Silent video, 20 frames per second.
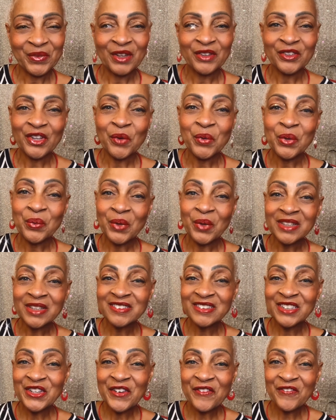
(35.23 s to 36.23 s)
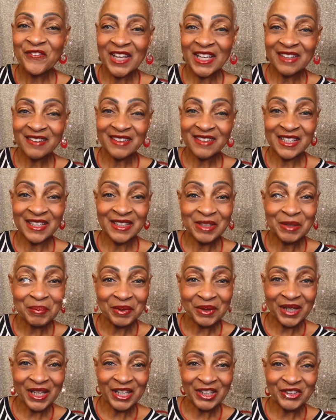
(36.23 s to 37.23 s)
So we want to see your face in the
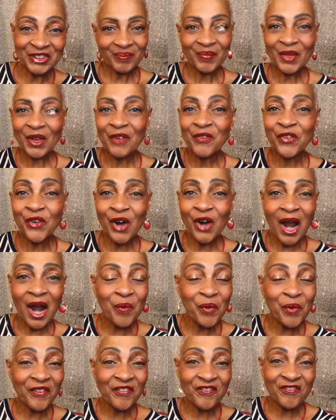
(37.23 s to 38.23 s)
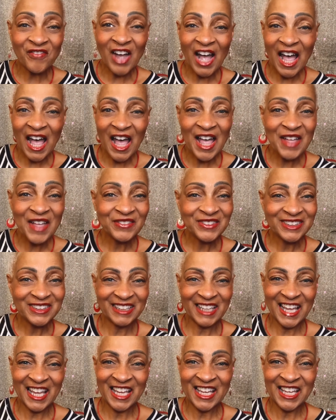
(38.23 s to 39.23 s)
place for our five
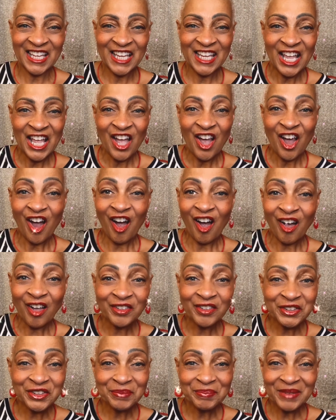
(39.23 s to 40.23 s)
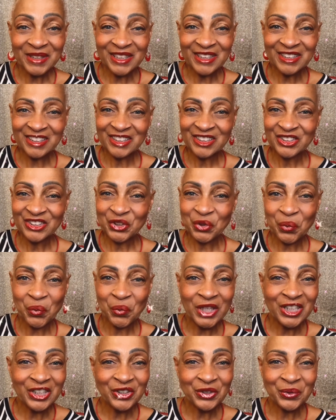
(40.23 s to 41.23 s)
day ultimate
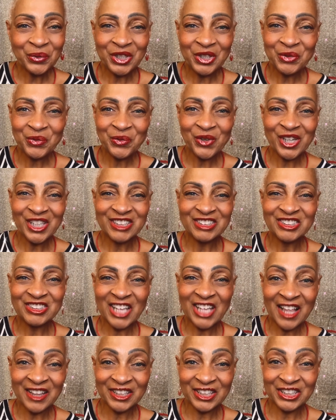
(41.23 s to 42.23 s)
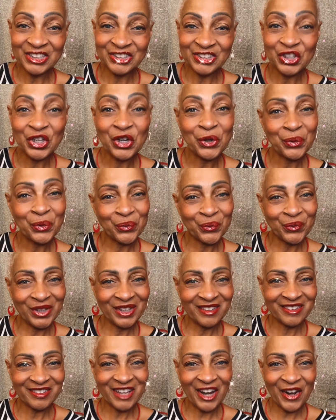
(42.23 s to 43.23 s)
2021 challenge
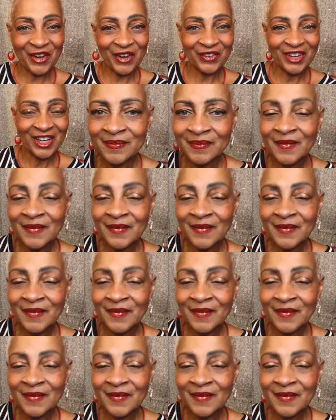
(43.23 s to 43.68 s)
restart.